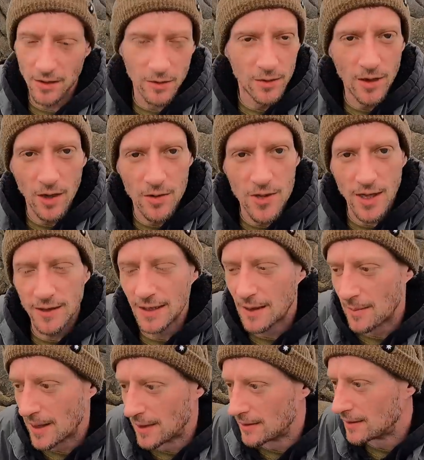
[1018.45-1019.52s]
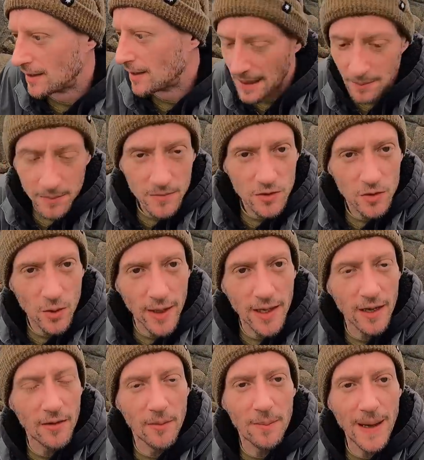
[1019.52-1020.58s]
so go check them out. To
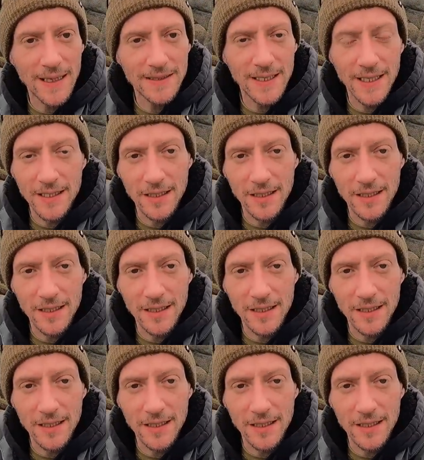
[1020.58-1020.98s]
any other bass